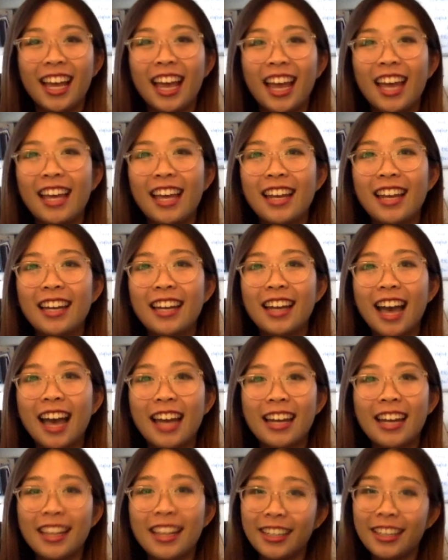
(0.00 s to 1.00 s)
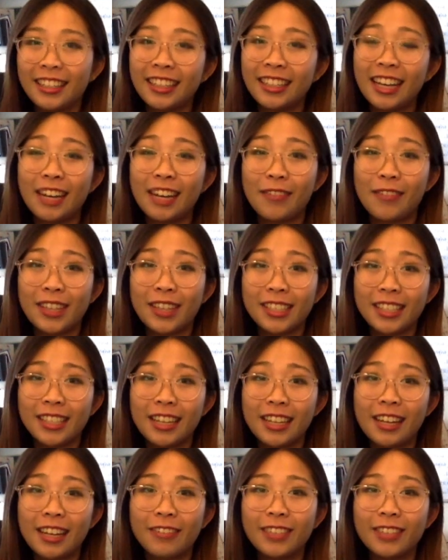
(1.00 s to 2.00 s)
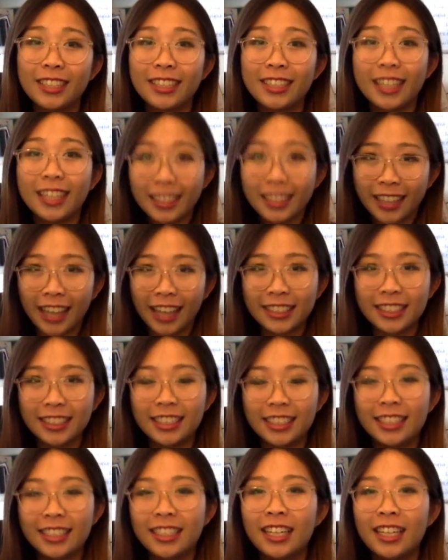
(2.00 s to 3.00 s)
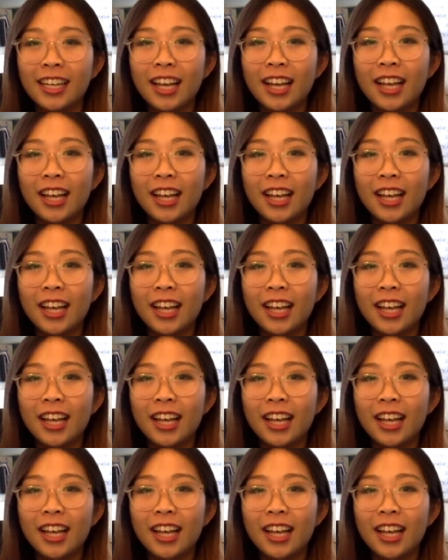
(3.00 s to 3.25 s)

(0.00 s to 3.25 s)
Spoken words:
And another thing I invested in was sunglasses.